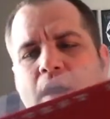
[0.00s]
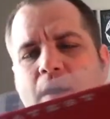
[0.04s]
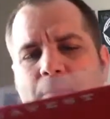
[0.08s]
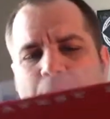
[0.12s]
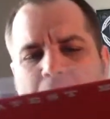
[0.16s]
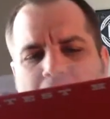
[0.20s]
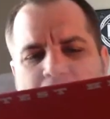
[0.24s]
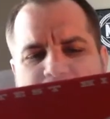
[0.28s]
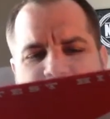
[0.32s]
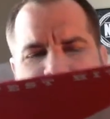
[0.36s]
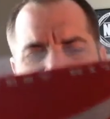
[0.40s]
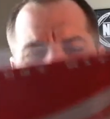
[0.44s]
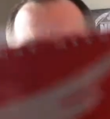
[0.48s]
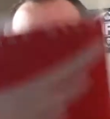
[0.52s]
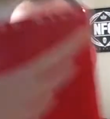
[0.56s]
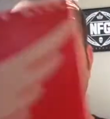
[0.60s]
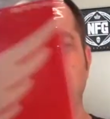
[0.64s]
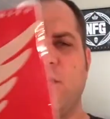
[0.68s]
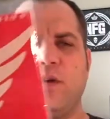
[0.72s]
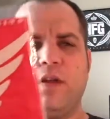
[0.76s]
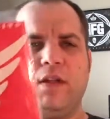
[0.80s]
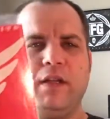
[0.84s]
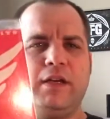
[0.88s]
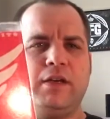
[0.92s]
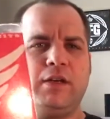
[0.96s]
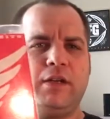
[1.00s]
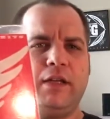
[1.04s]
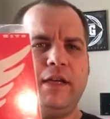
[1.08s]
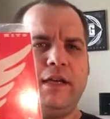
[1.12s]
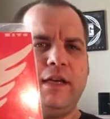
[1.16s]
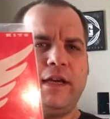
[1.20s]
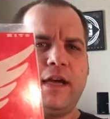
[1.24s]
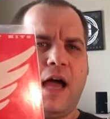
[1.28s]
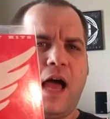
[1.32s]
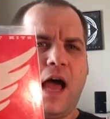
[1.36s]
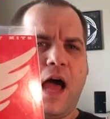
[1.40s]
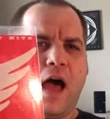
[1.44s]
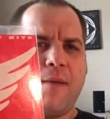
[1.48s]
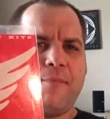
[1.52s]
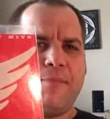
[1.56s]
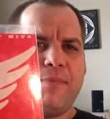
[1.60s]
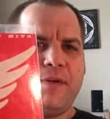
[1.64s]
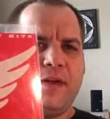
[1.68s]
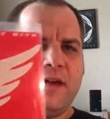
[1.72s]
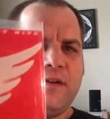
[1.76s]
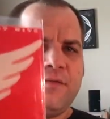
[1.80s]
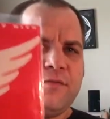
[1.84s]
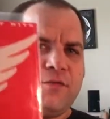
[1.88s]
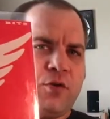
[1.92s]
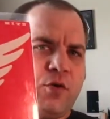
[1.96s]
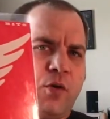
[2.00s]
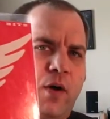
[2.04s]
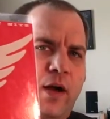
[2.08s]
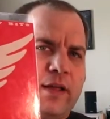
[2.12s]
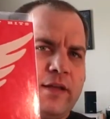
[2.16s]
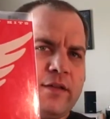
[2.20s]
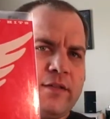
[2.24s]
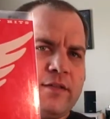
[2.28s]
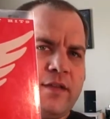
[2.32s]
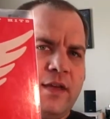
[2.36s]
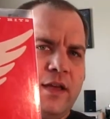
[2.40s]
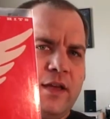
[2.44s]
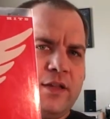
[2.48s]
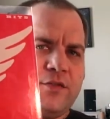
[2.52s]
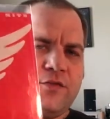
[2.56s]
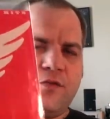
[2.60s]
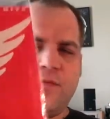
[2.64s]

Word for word: but I found a really clean copy of Greatest Hits